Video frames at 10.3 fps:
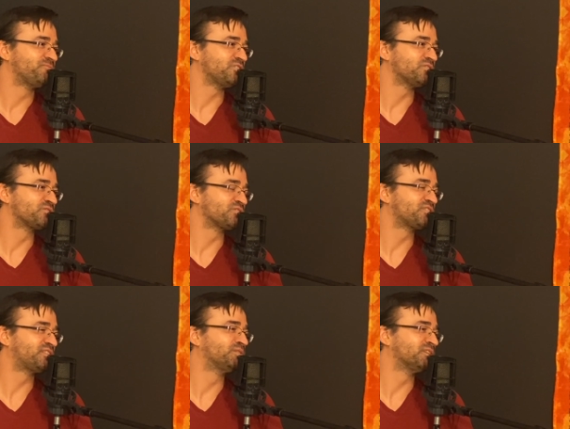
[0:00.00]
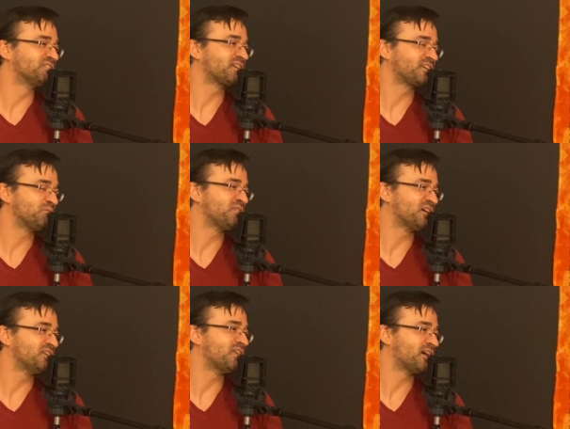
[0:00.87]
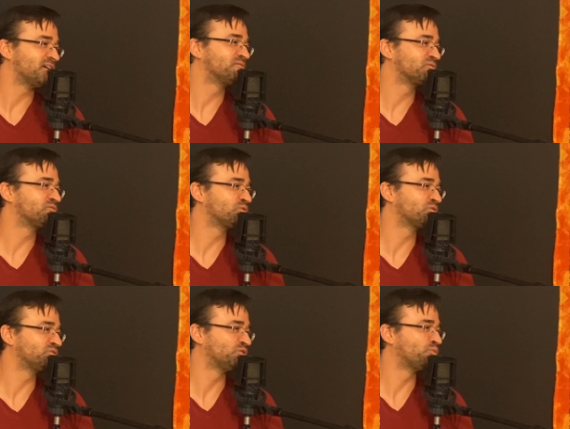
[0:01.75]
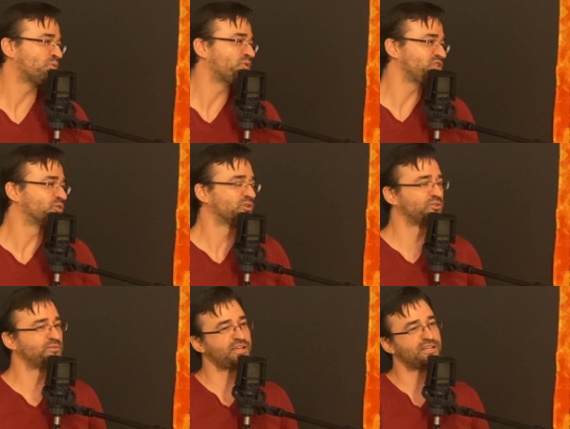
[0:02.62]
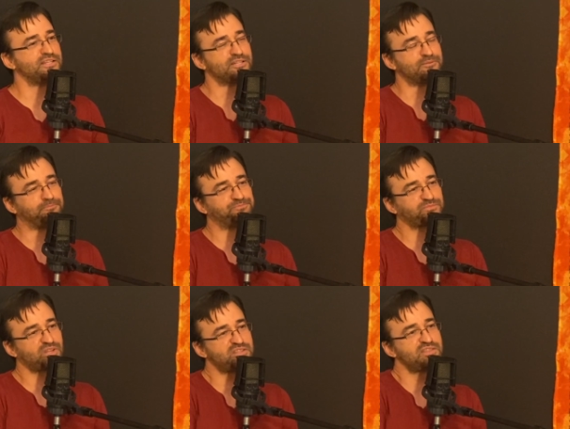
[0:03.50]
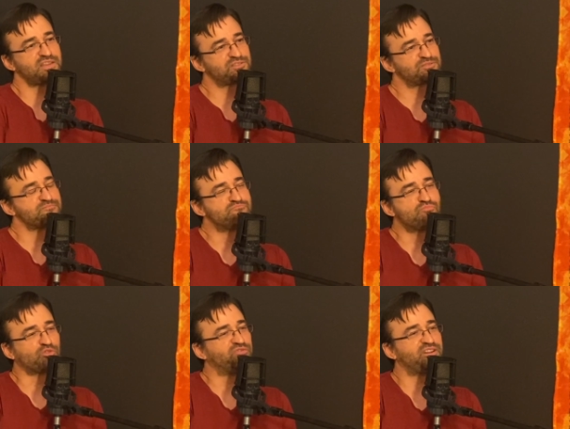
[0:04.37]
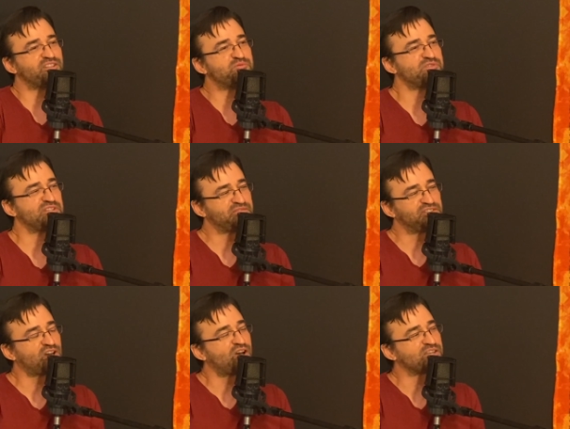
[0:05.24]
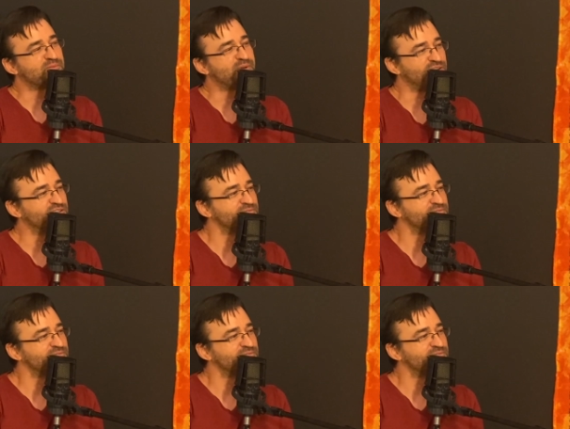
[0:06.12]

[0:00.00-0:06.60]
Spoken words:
There's a stillness I get behind that, what you wrote, and I think that's more valuable than even talking about it.